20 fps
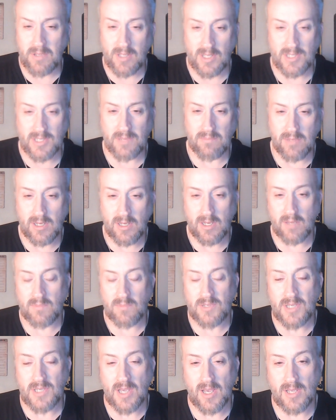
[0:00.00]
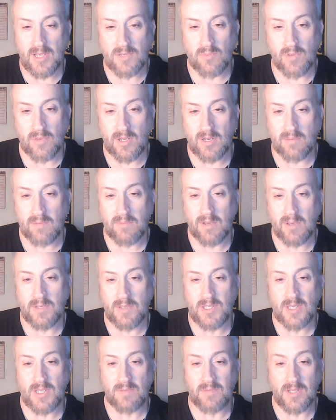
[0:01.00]
that's a medium-sized win, and maybe
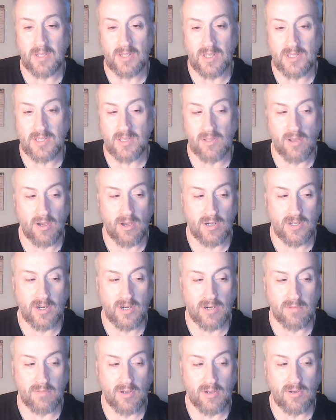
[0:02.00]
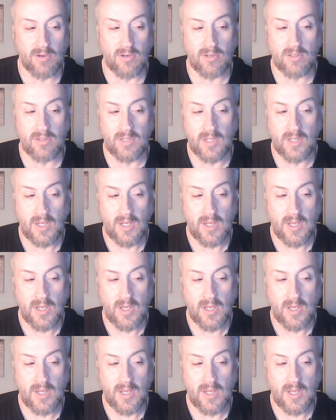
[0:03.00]
something that's a long-term goal.